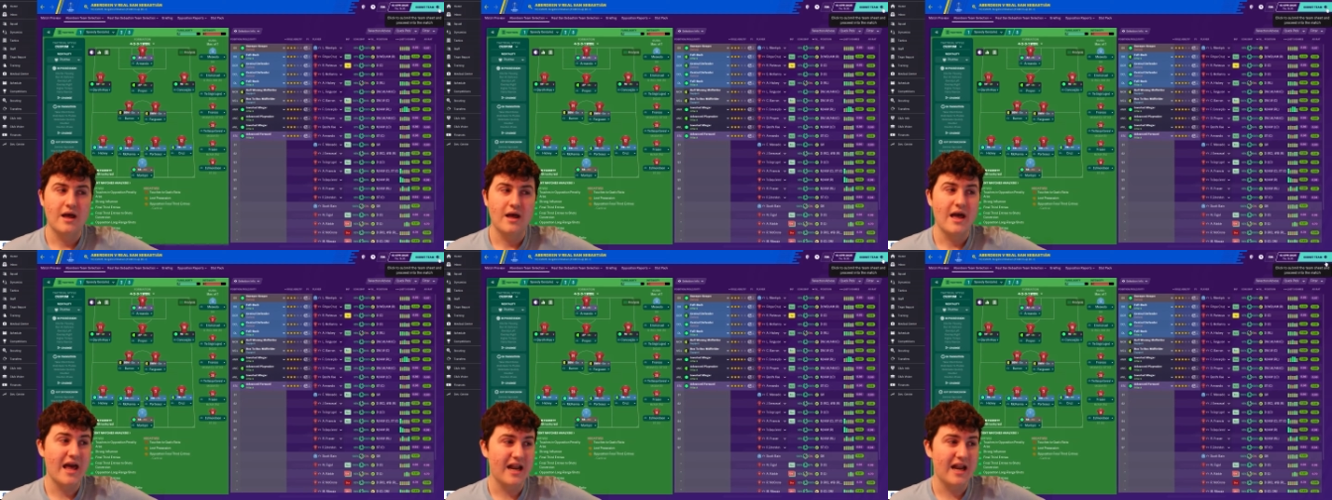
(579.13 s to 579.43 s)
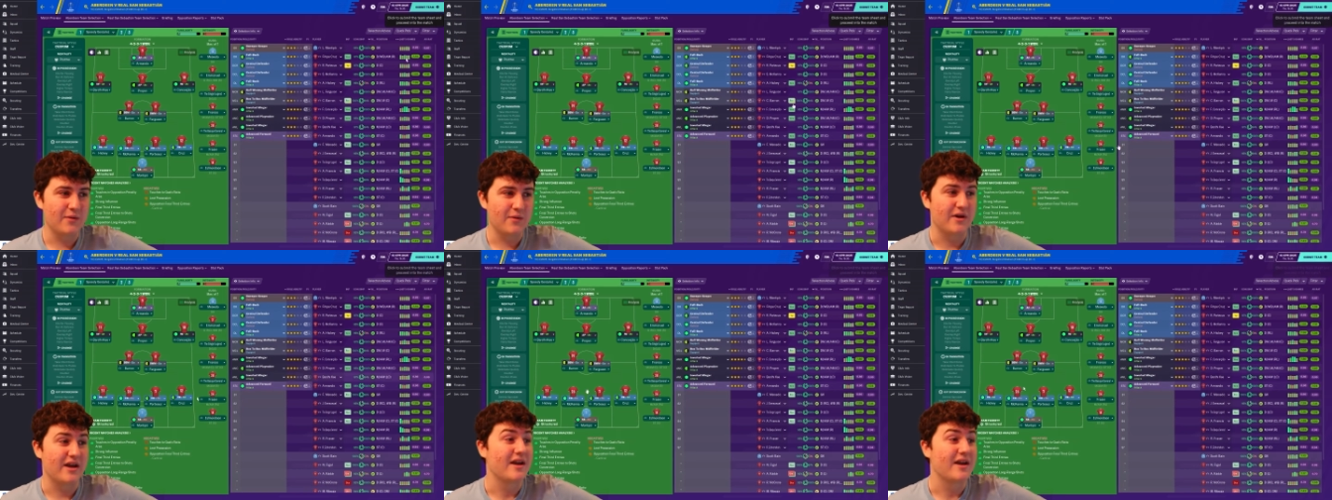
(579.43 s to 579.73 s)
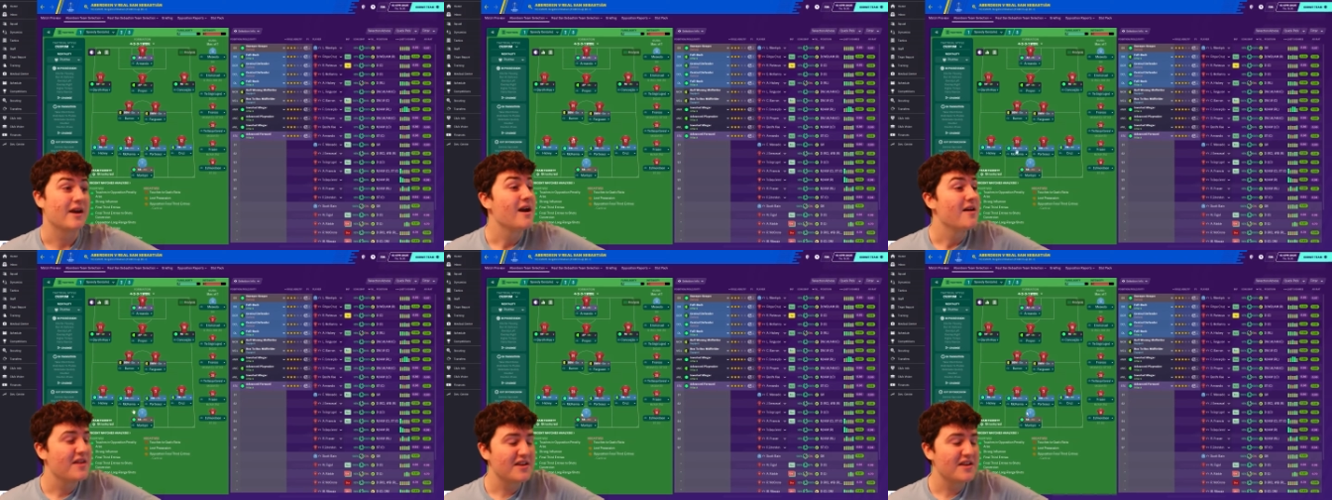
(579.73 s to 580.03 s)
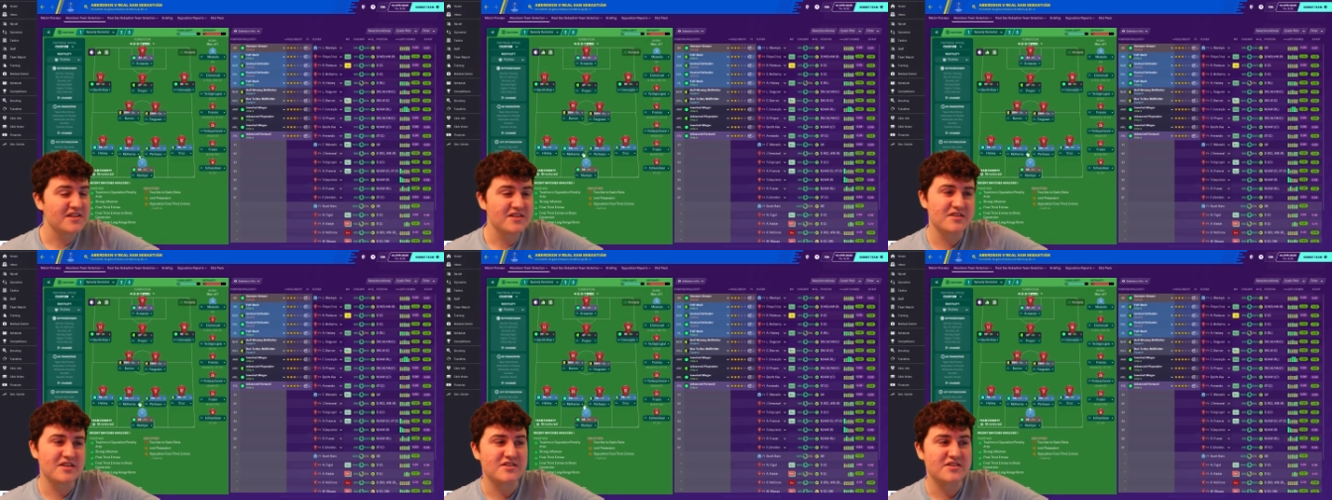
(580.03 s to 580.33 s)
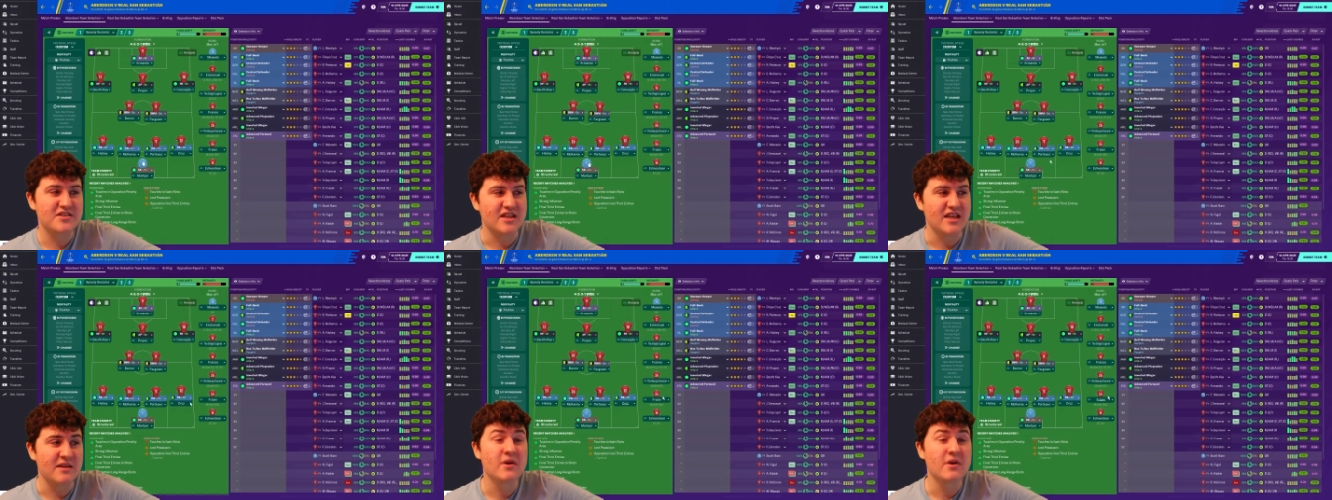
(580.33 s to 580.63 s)
Anyway, this is the
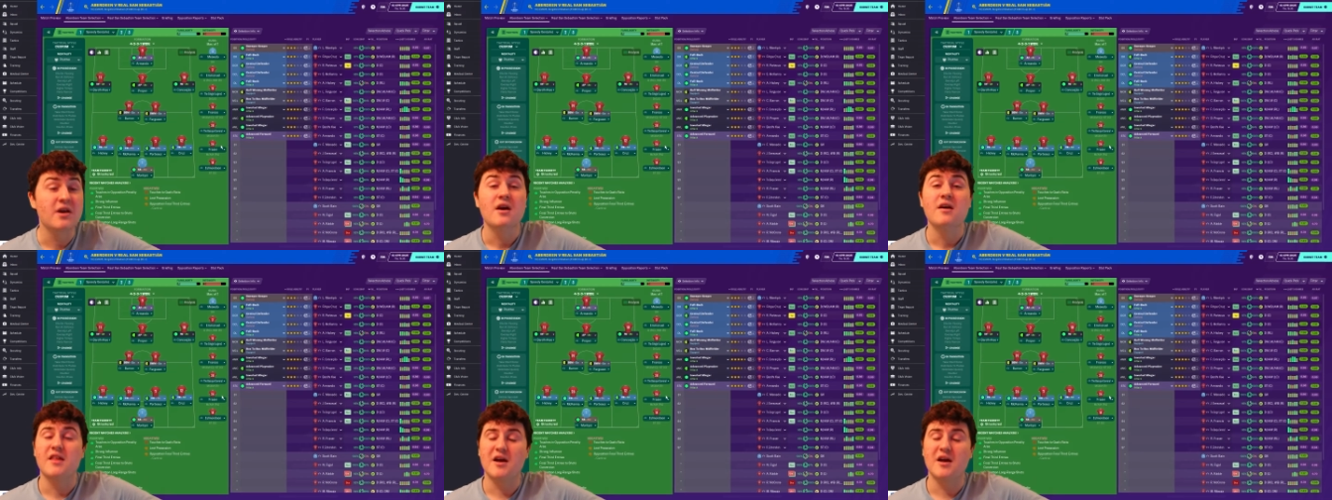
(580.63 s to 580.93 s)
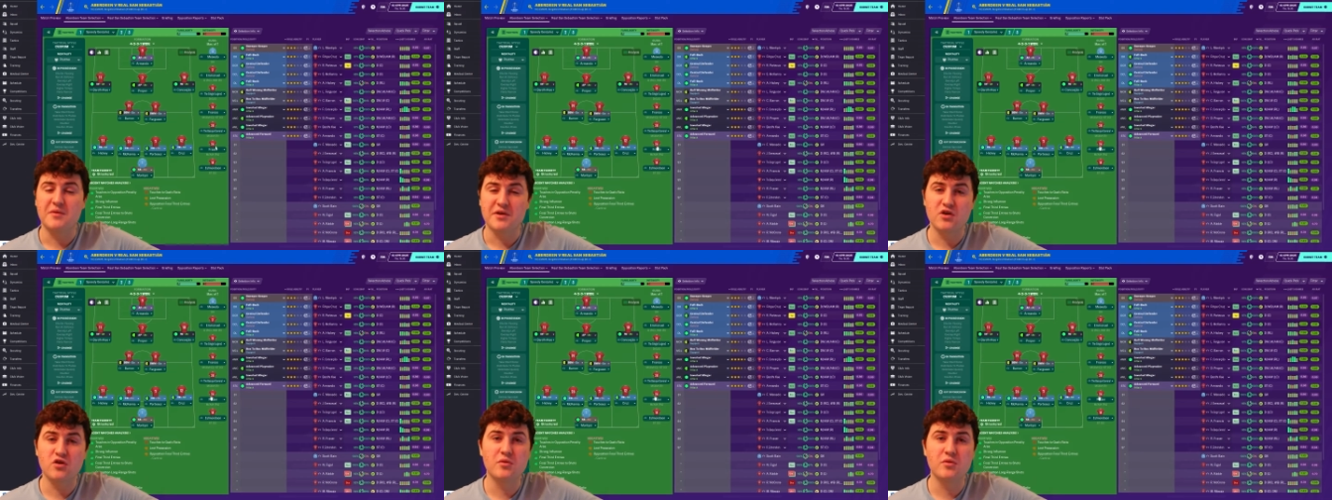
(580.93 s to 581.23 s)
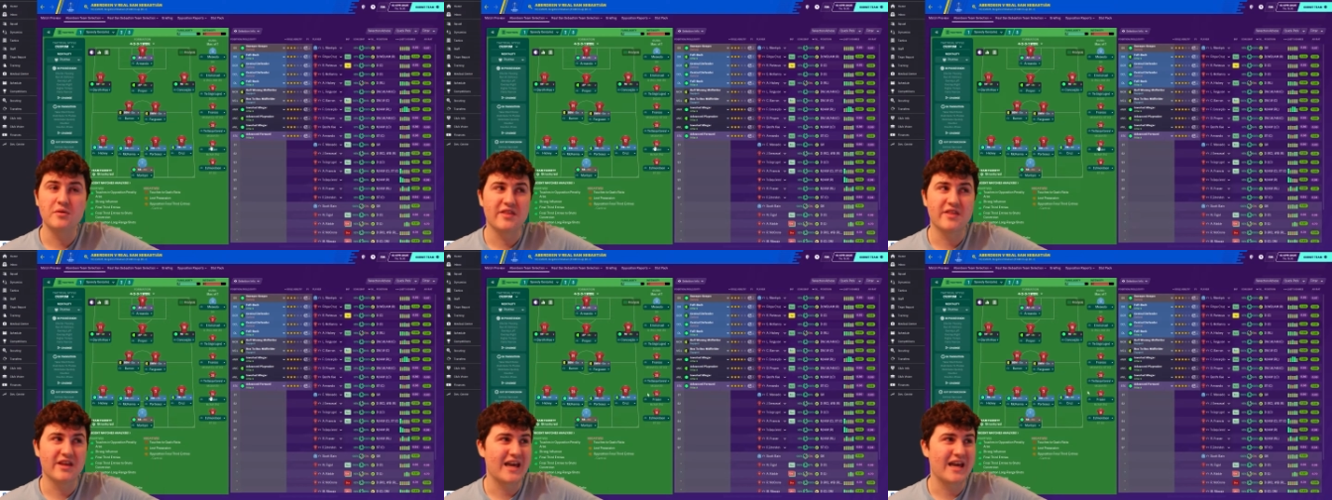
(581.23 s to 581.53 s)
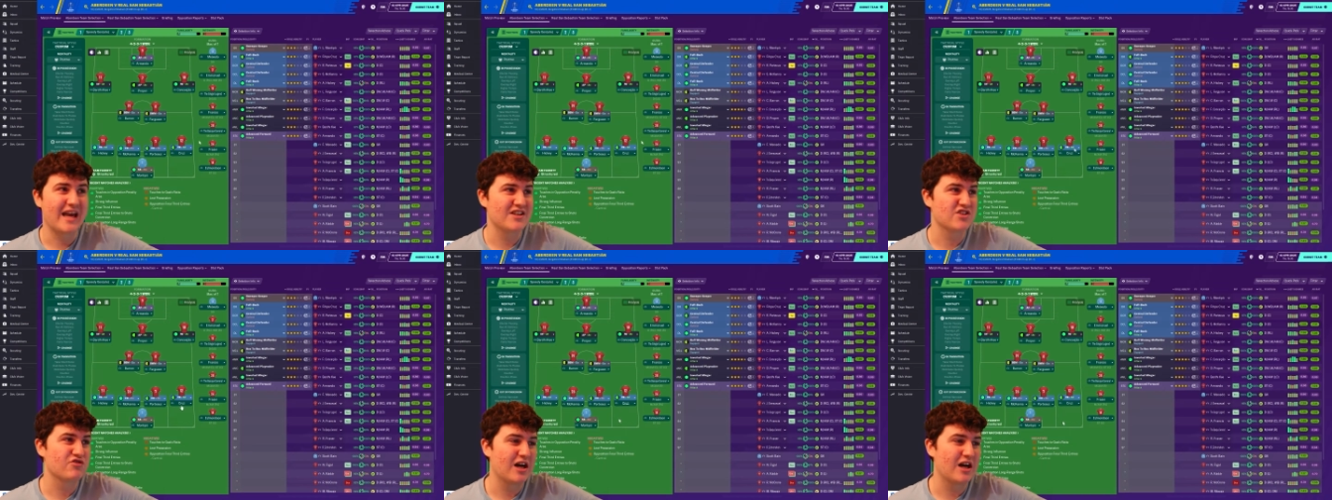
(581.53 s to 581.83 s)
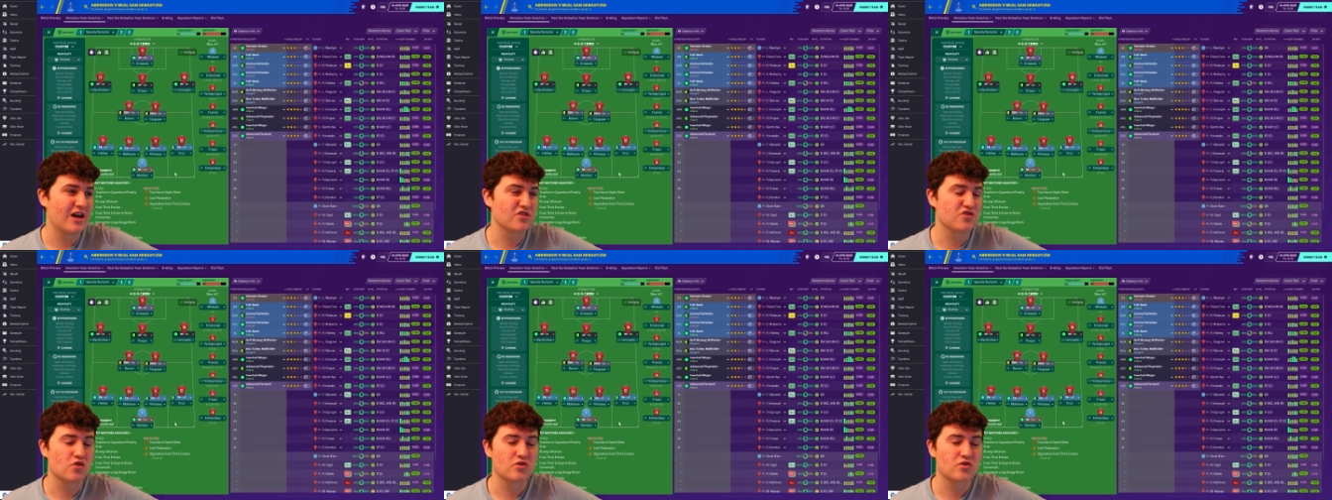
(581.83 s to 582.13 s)
team that we go with against
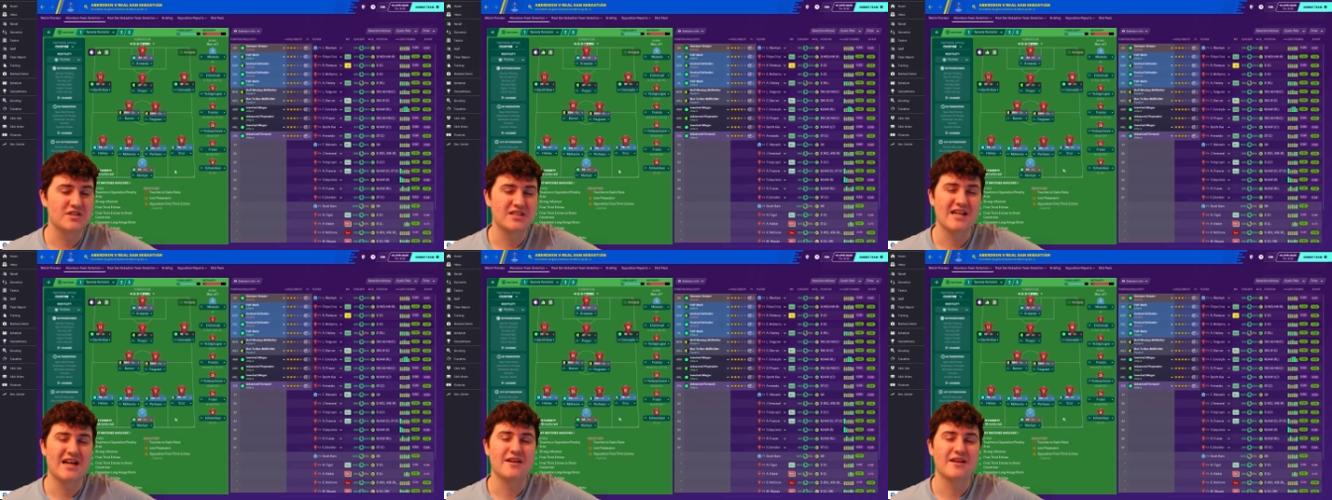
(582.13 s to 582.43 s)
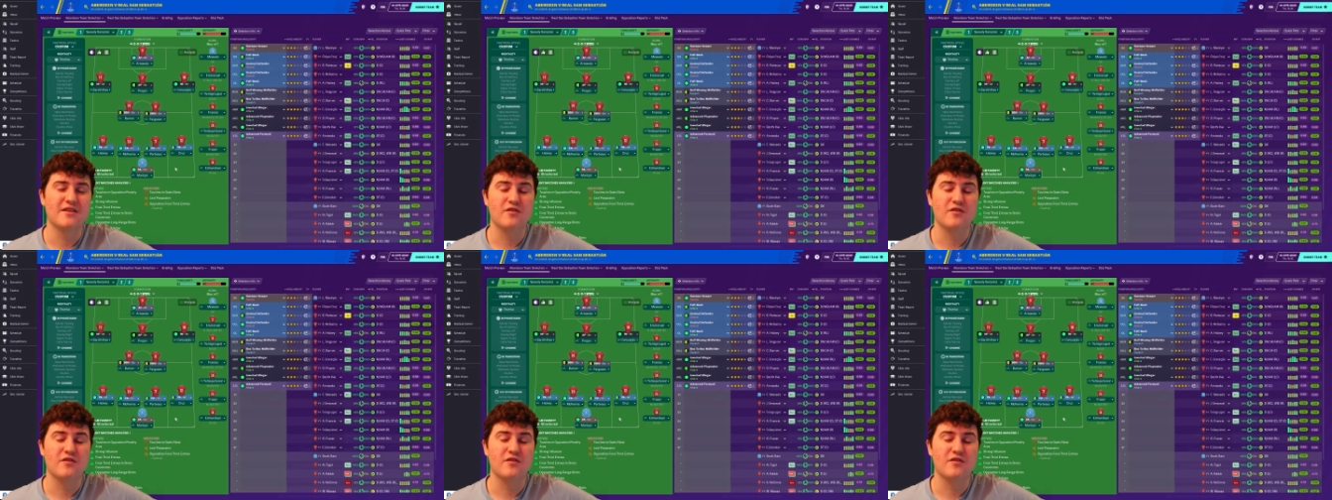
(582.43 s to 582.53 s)
Real Sociedad